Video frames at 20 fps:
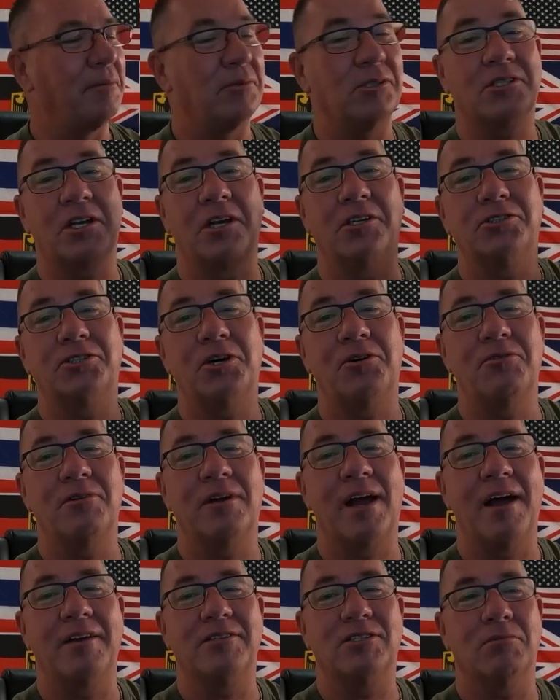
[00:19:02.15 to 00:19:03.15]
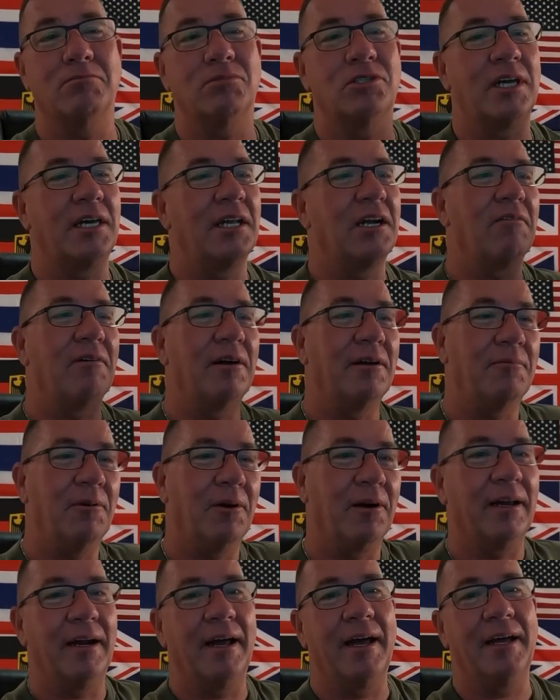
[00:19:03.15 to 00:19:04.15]
I'm just going to show you guys some scenery.
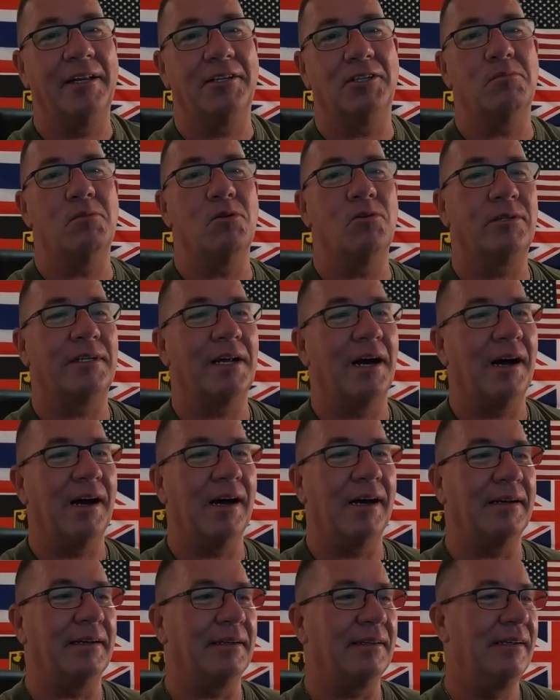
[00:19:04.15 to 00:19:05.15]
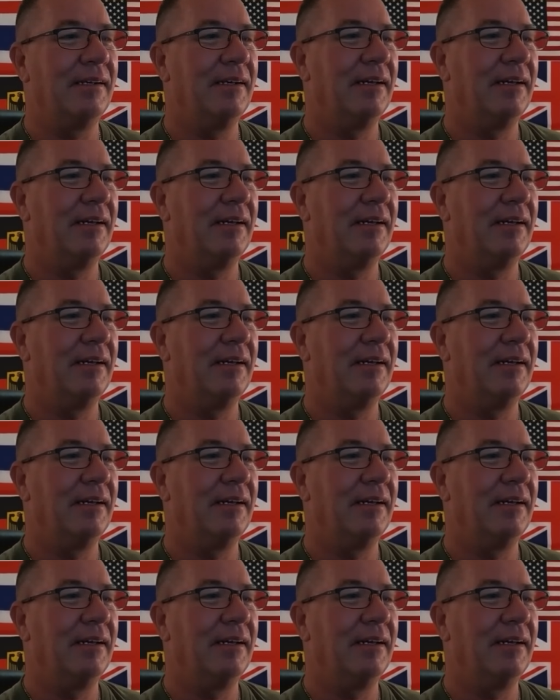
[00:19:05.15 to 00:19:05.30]
We're going to head to Mukdahan